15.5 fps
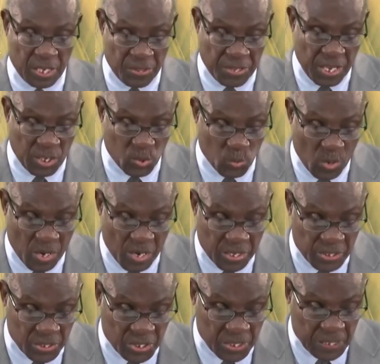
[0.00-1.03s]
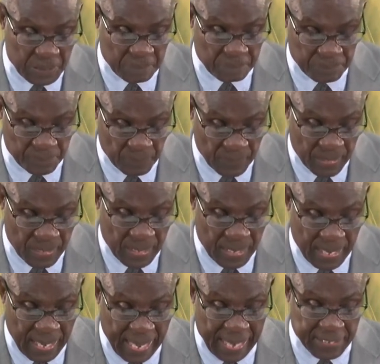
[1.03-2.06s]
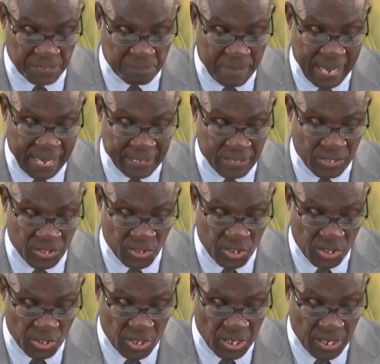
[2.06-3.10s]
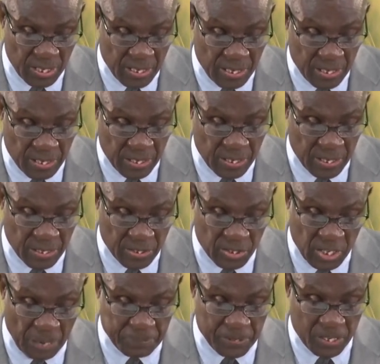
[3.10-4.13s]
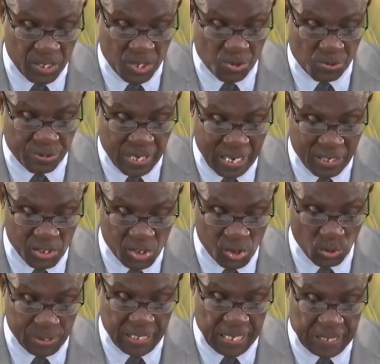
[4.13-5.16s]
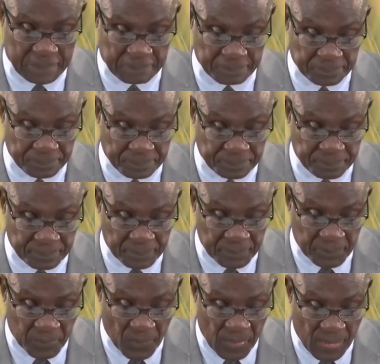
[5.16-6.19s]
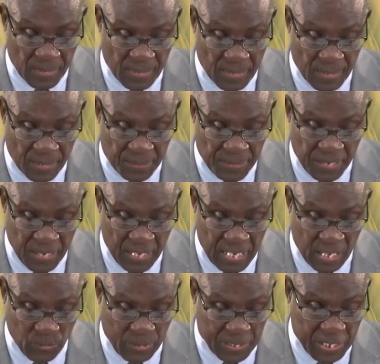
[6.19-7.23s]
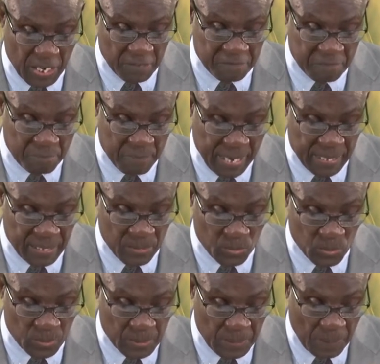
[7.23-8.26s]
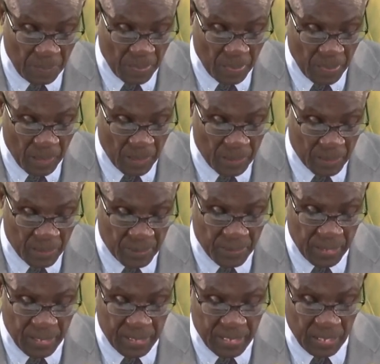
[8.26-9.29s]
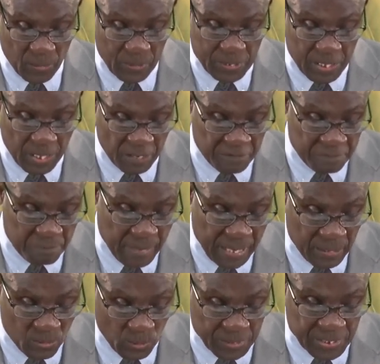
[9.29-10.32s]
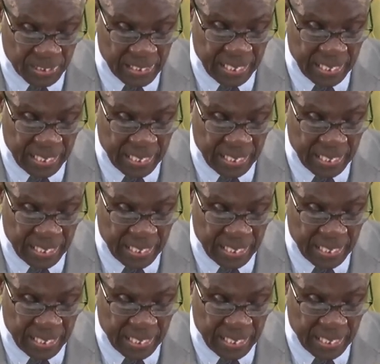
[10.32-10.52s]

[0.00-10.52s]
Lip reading: in these words. As man's substitute and surety, the iniquity of men was